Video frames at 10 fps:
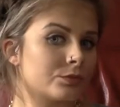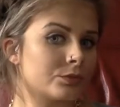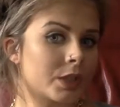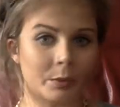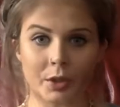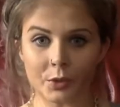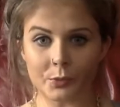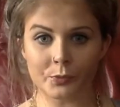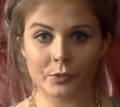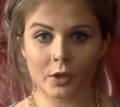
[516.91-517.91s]
There we go.
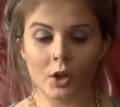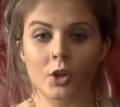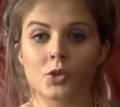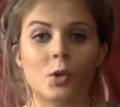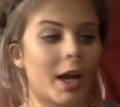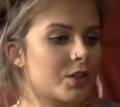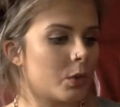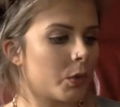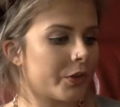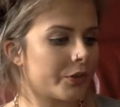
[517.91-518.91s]
So actually,
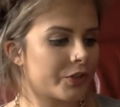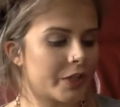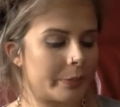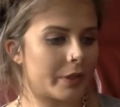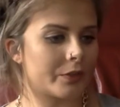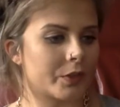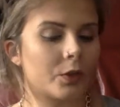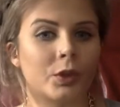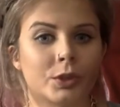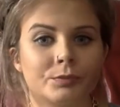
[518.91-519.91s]
one other tip that I
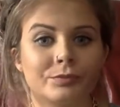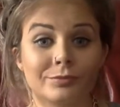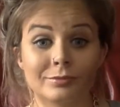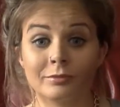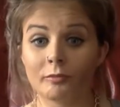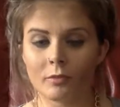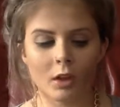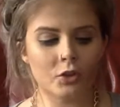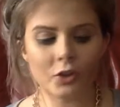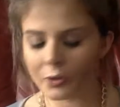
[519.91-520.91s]
forgot,
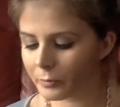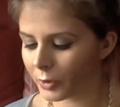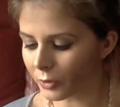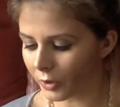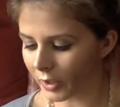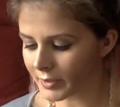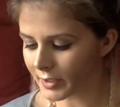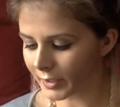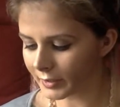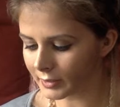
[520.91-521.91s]
you can put a
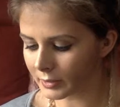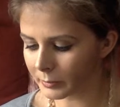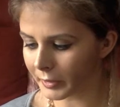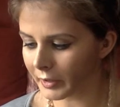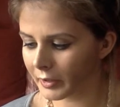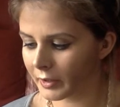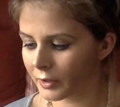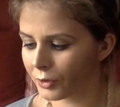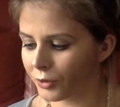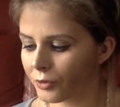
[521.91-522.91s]
tiny little bit of
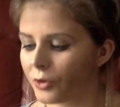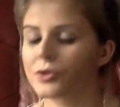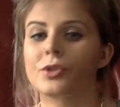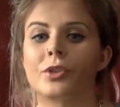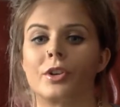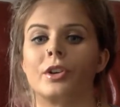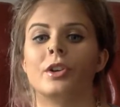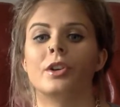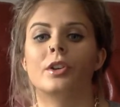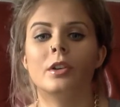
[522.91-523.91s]
contour
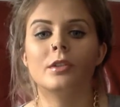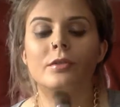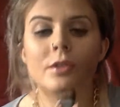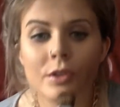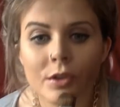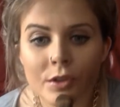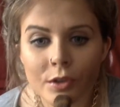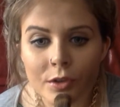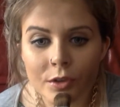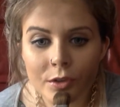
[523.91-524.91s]

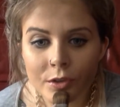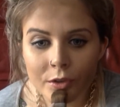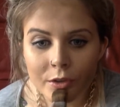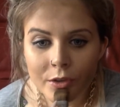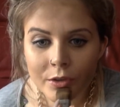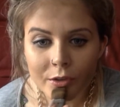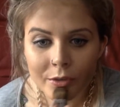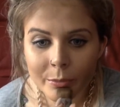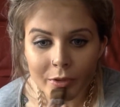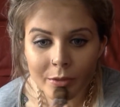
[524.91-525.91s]
under
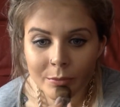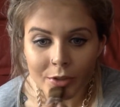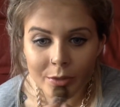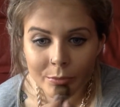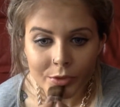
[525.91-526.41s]
your bottom lip